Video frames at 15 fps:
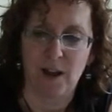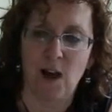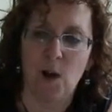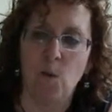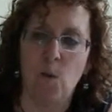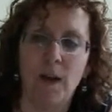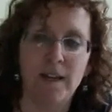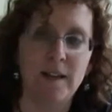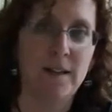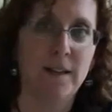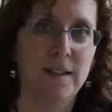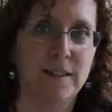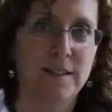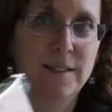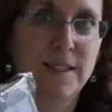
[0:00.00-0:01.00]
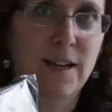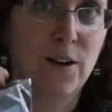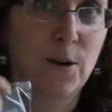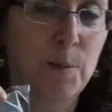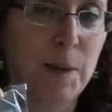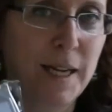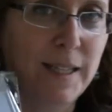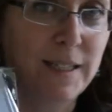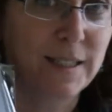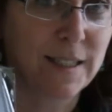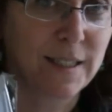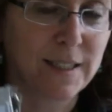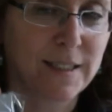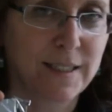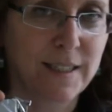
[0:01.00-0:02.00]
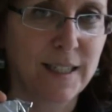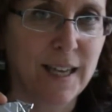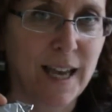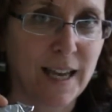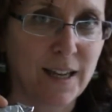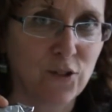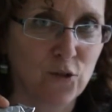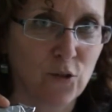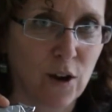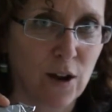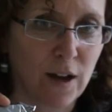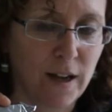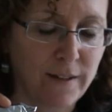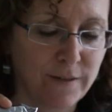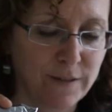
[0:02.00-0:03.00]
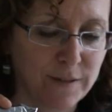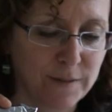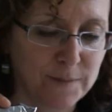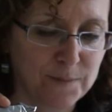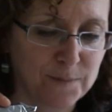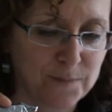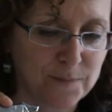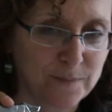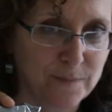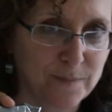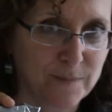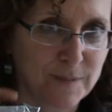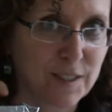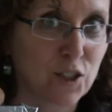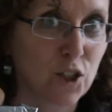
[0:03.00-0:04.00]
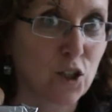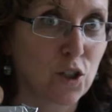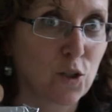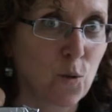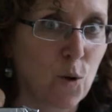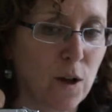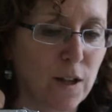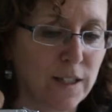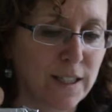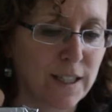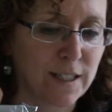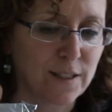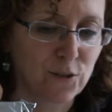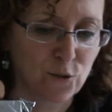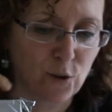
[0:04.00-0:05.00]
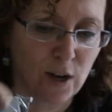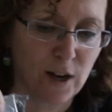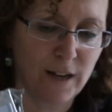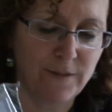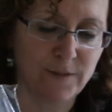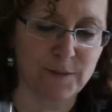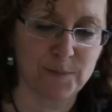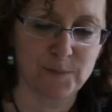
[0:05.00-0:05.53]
a 1 terabyte Seagate drive. It's a good quality drive.